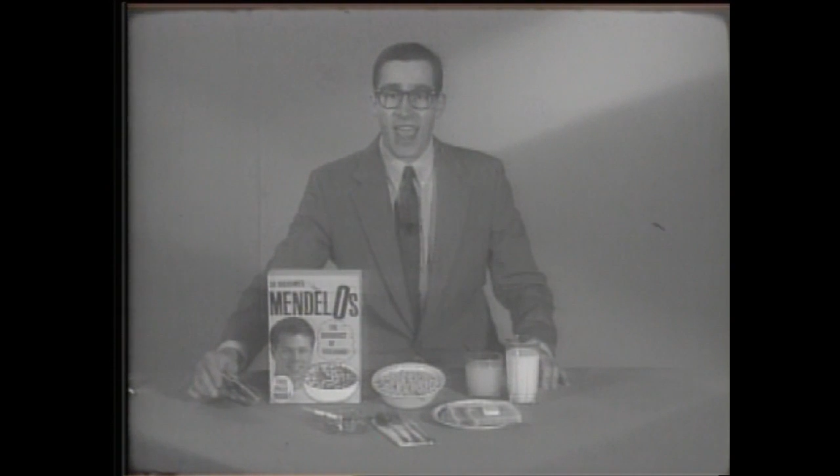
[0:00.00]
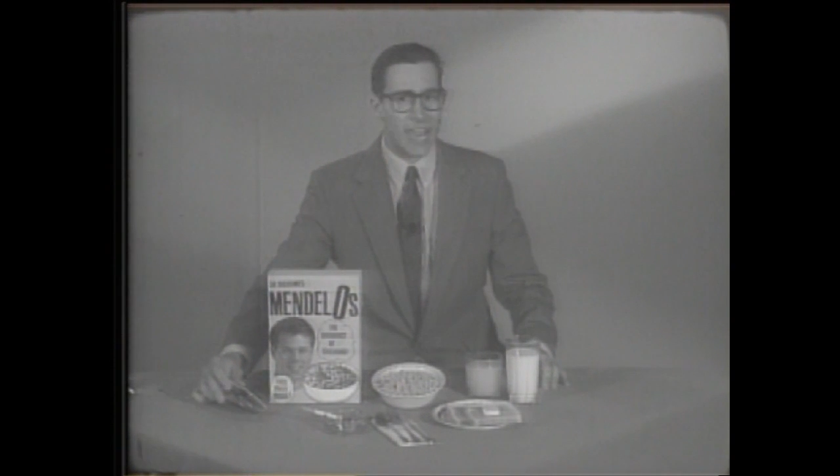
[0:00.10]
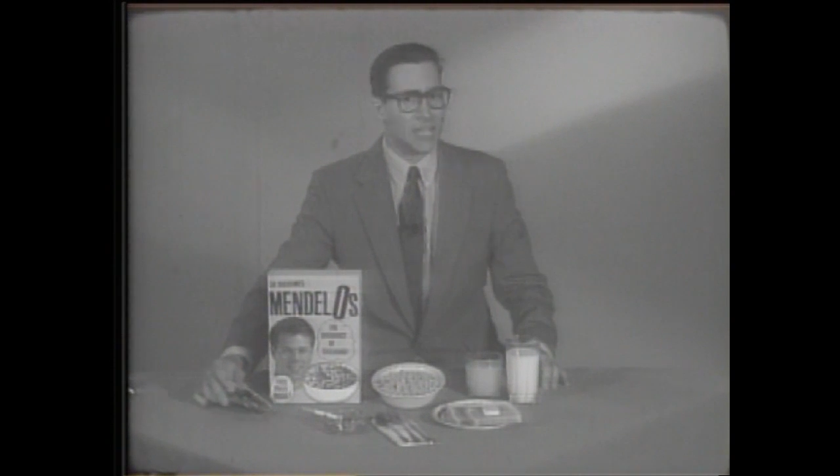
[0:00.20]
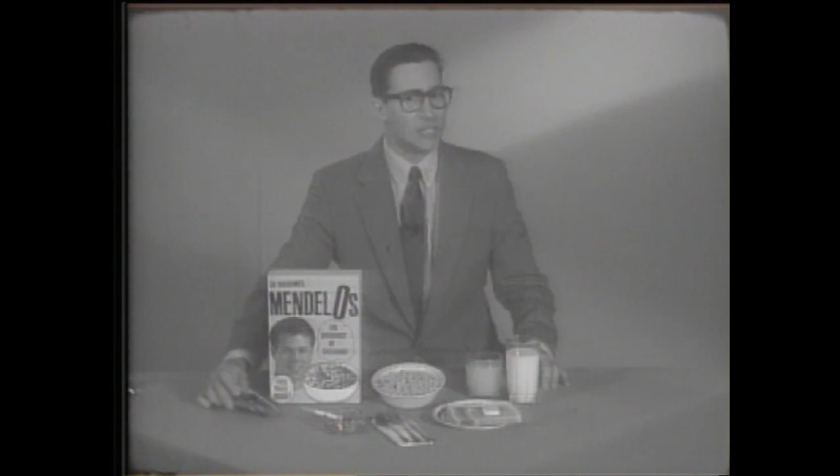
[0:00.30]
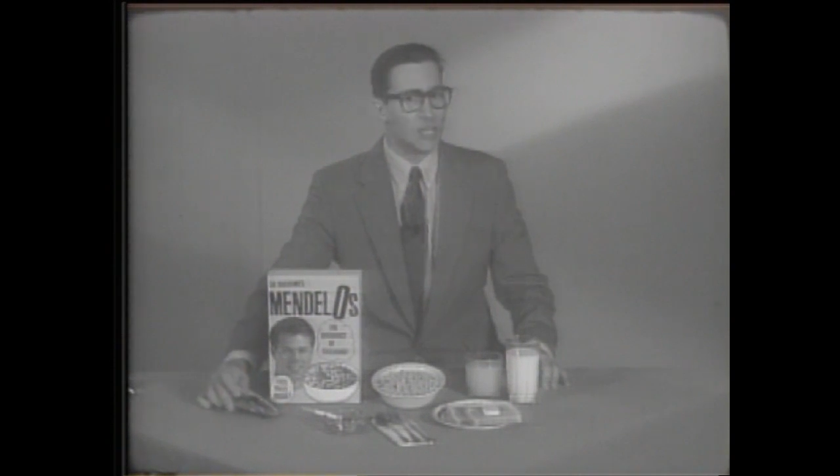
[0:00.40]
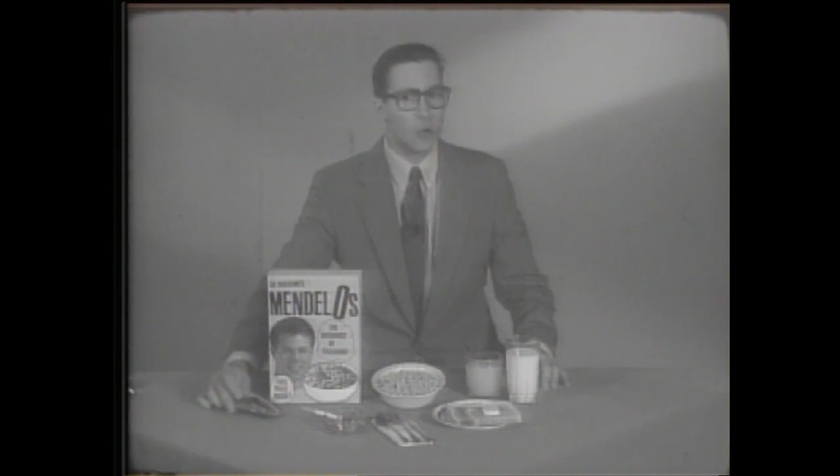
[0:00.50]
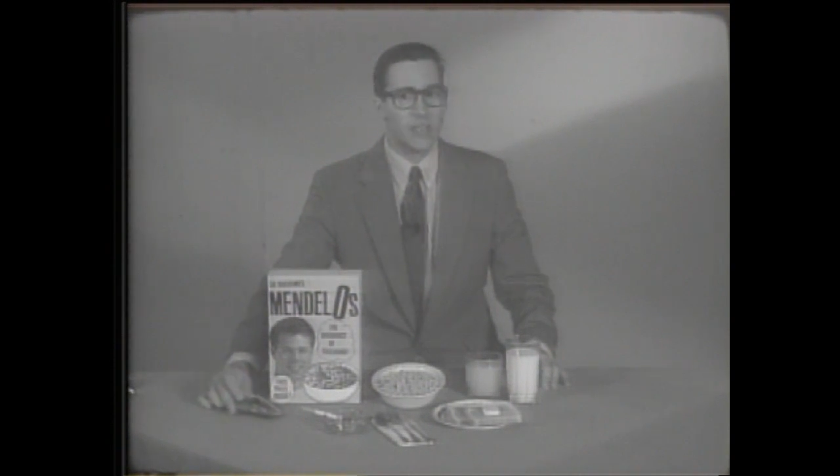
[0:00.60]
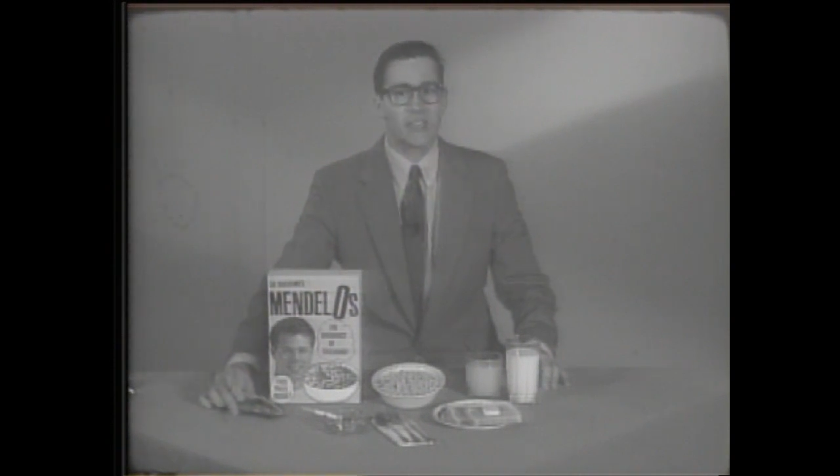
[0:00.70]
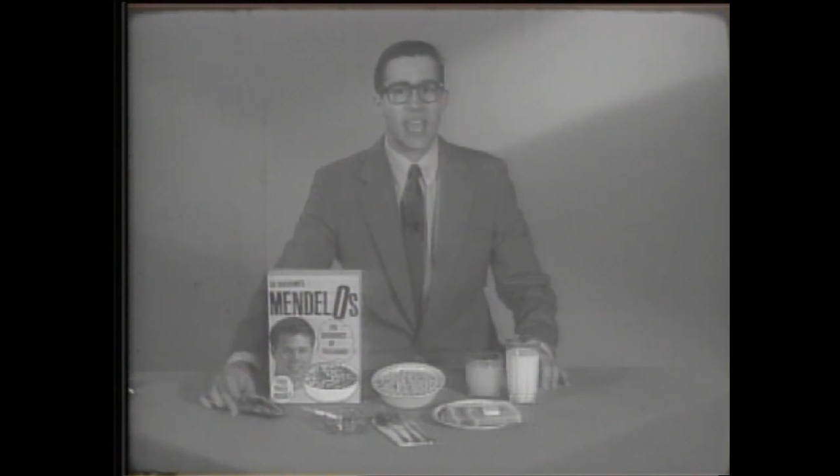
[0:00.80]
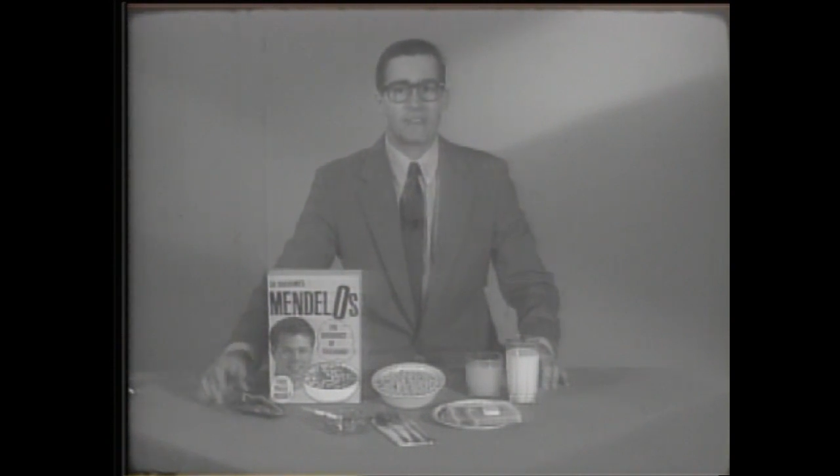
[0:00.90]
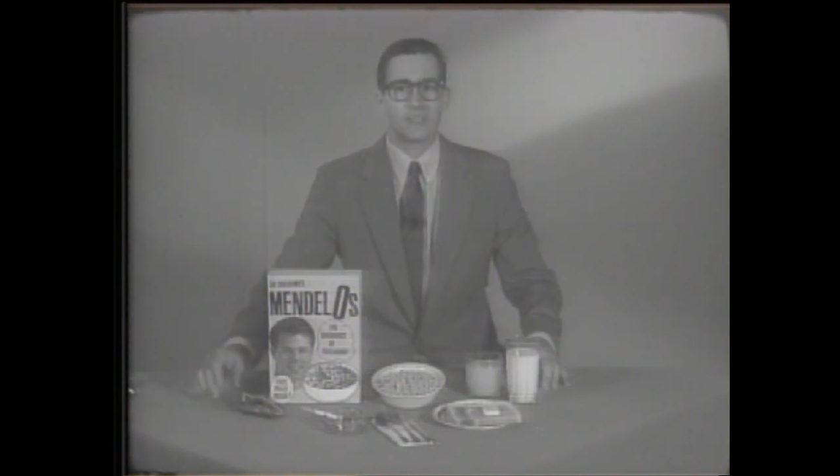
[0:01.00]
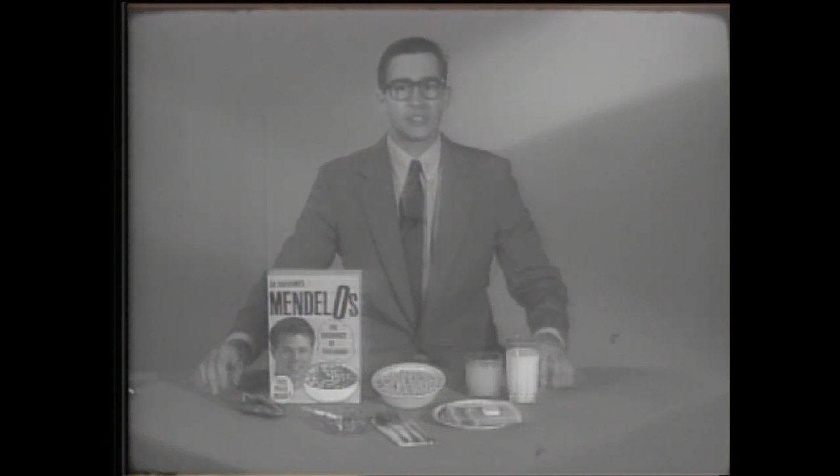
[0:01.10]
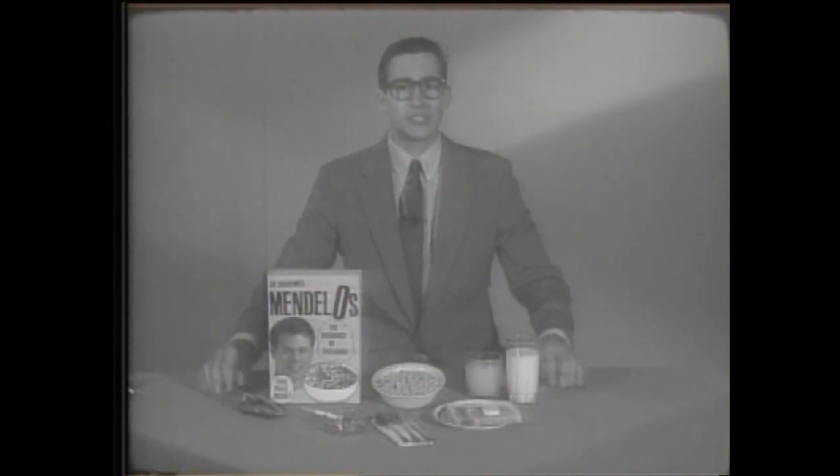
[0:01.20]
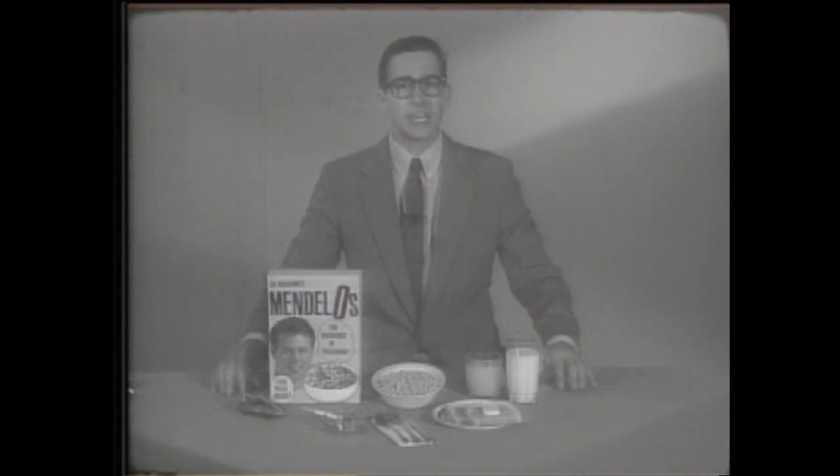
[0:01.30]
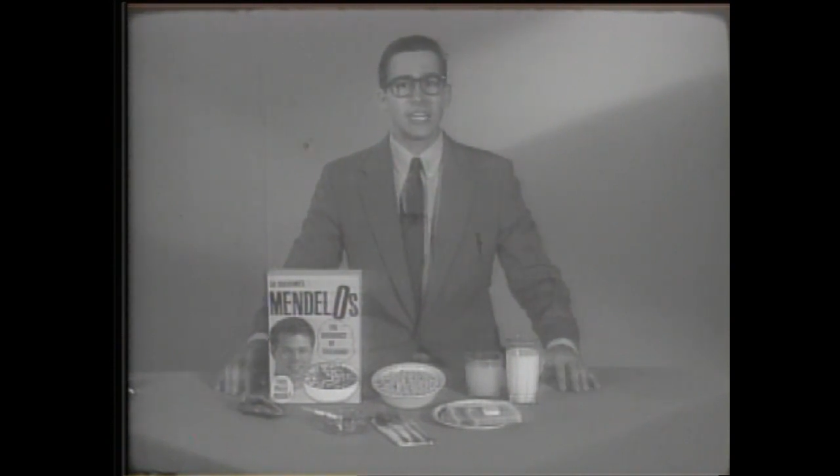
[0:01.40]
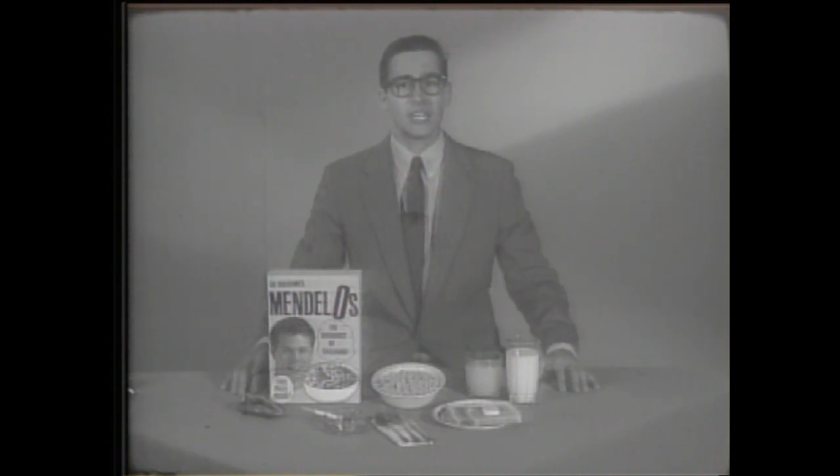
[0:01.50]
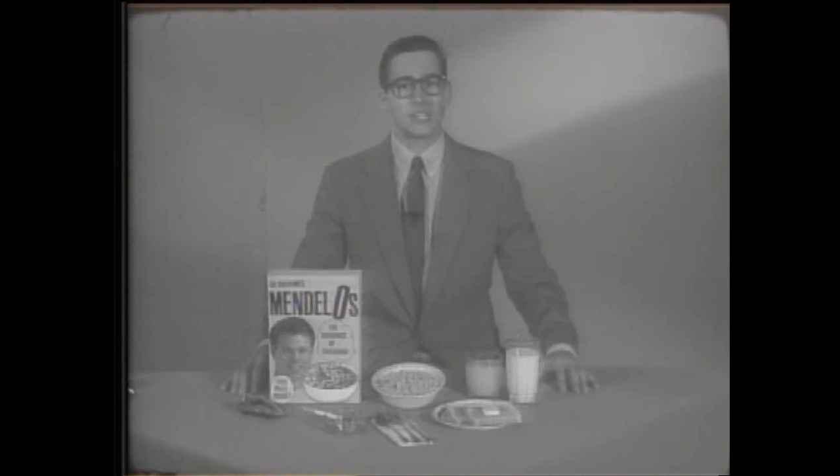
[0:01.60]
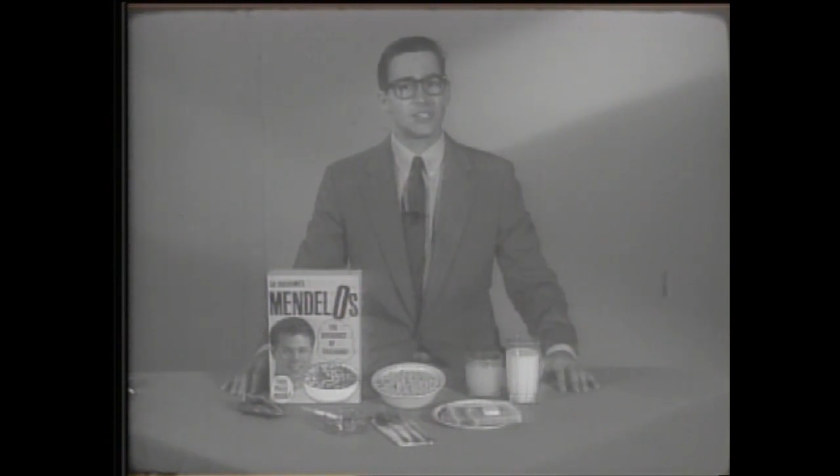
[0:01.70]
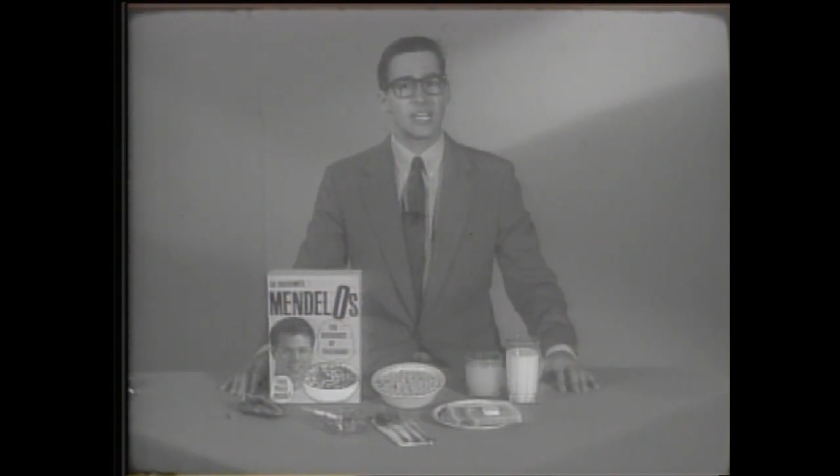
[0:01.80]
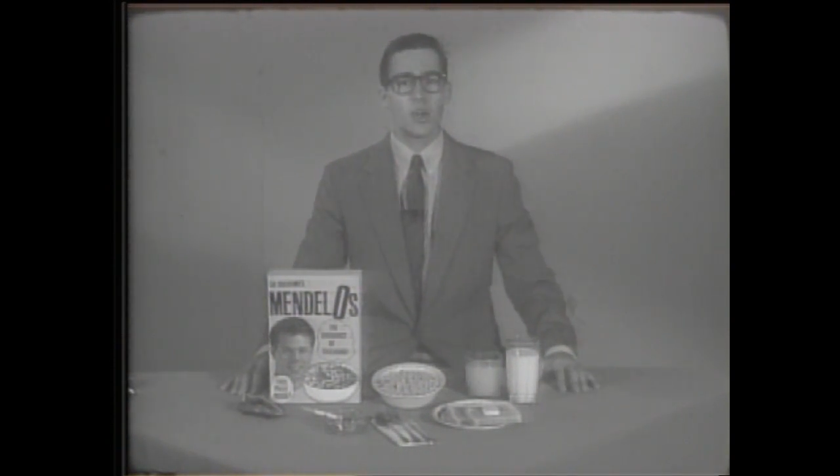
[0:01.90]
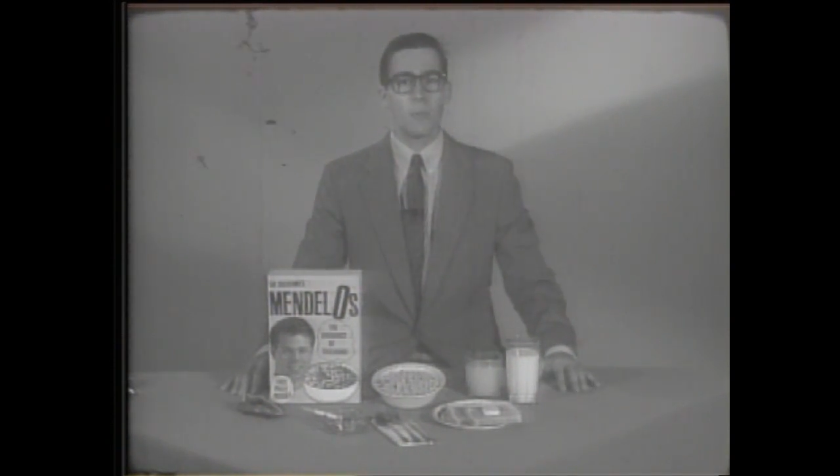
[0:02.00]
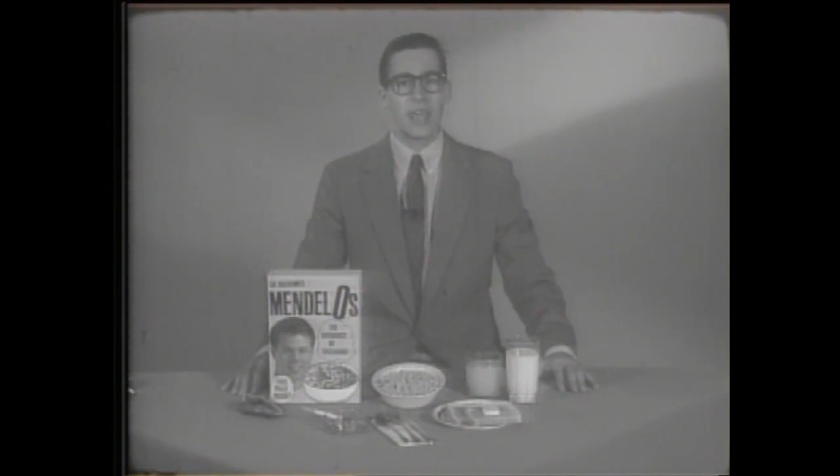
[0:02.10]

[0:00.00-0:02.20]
And you don't even have to send in a single